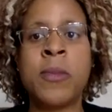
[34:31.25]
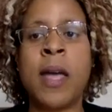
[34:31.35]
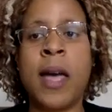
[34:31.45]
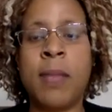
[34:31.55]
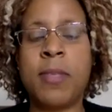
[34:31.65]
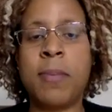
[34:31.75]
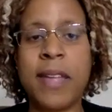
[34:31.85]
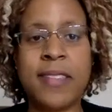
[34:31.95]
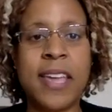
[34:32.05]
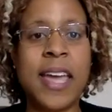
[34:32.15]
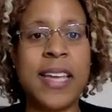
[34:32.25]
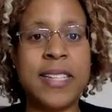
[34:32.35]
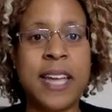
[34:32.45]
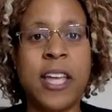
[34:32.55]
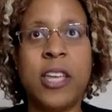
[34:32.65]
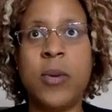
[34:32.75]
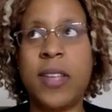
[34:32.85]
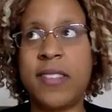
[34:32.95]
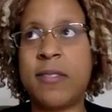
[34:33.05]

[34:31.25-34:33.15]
The best thing I can tell you is